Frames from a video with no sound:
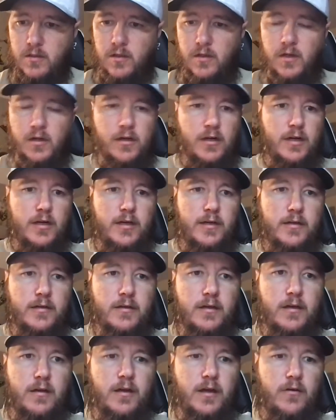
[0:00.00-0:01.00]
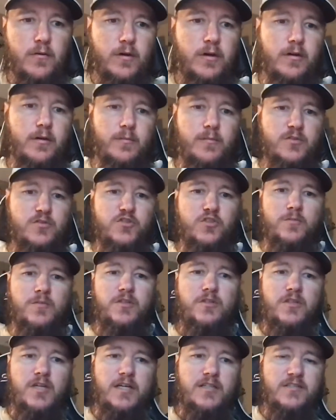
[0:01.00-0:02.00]
All right. I'm assuming
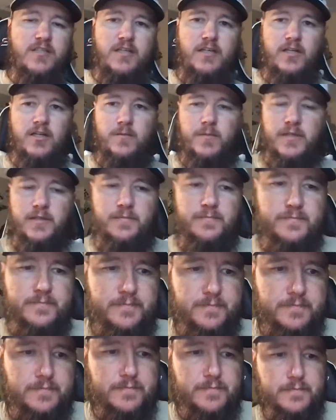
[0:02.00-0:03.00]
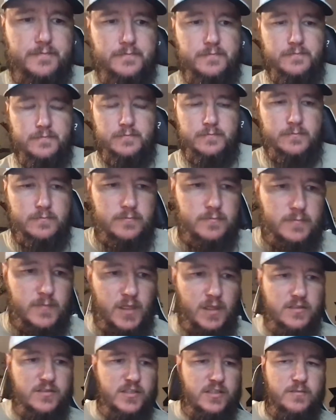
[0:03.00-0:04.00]
you guys can hear me.
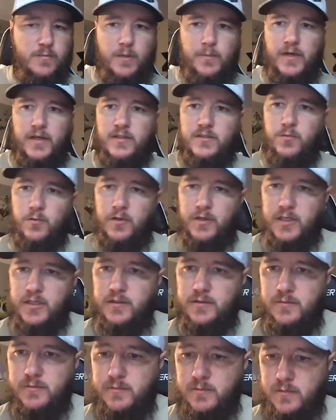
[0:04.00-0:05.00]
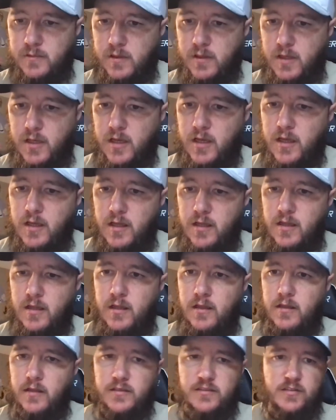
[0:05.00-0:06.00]
It says my mic's working.
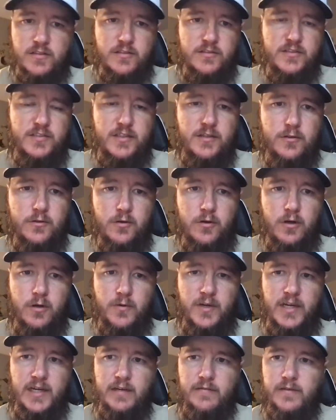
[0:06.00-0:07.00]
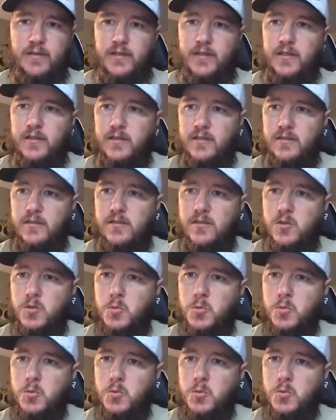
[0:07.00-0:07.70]
Let's see who all we have in here.